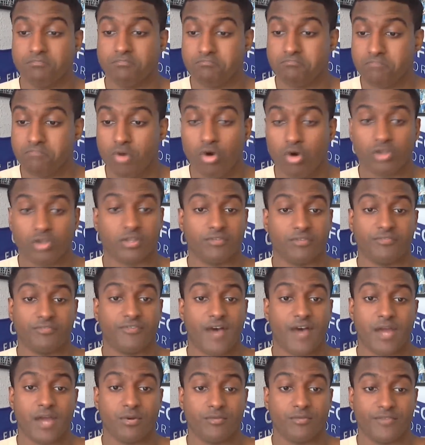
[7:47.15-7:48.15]
More than
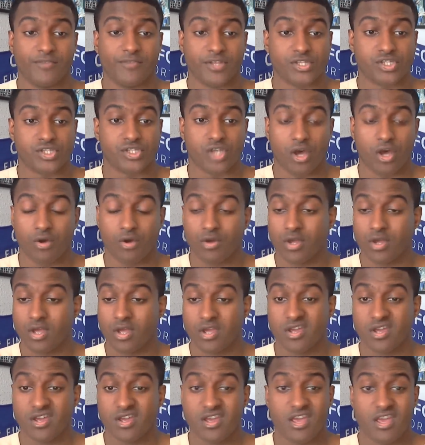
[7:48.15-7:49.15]
fine with it. So
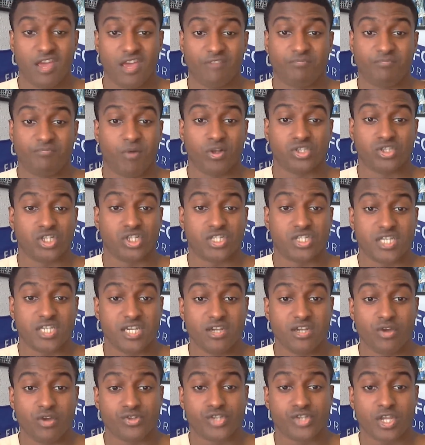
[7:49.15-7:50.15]
if
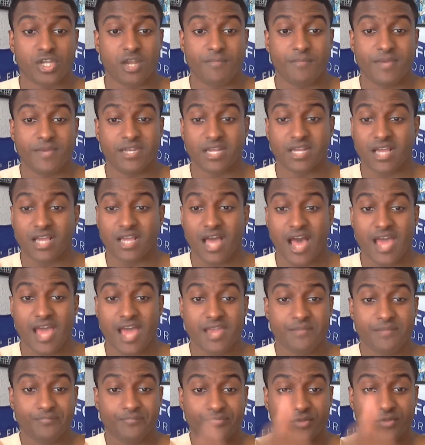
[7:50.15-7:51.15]
Pochettino is going to be the
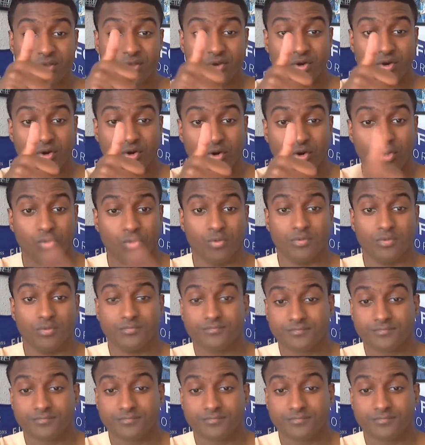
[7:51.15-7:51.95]
guy, cool.